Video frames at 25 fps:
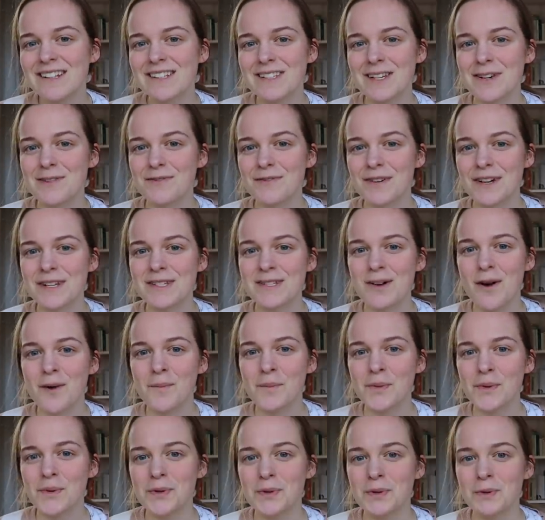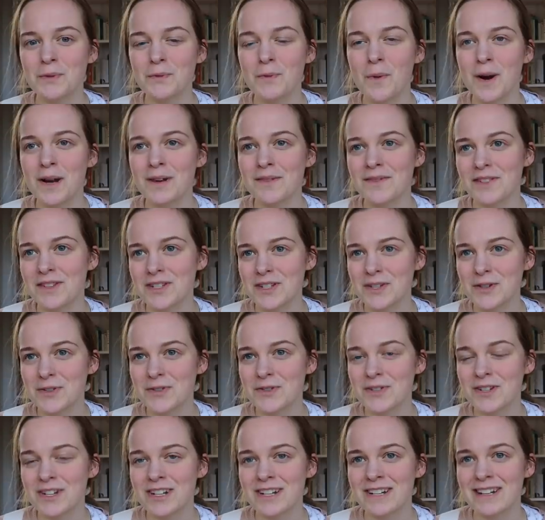So for example, one of the
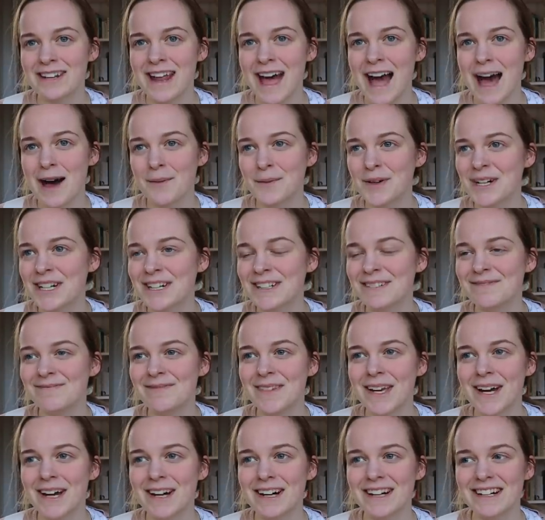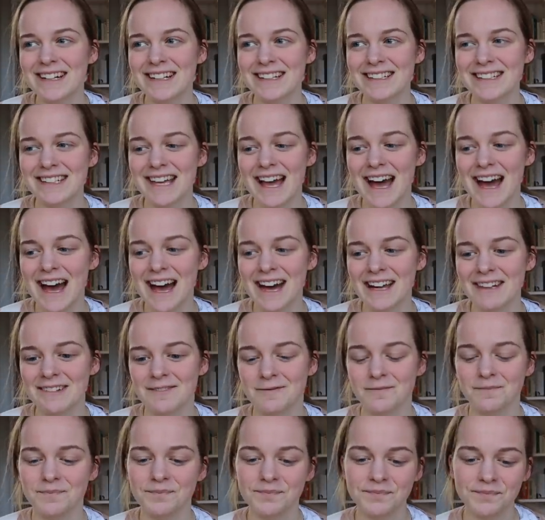children, Emma,
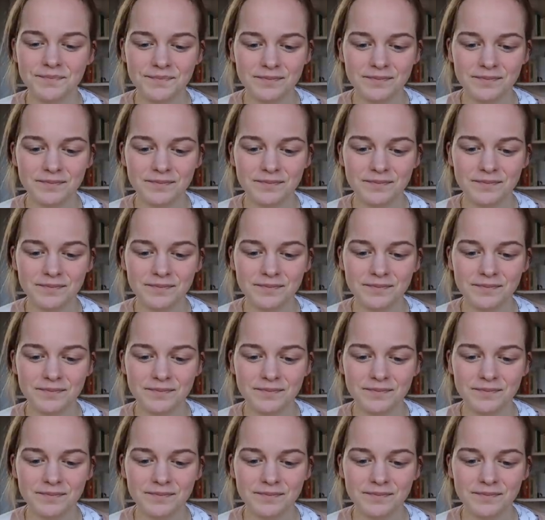can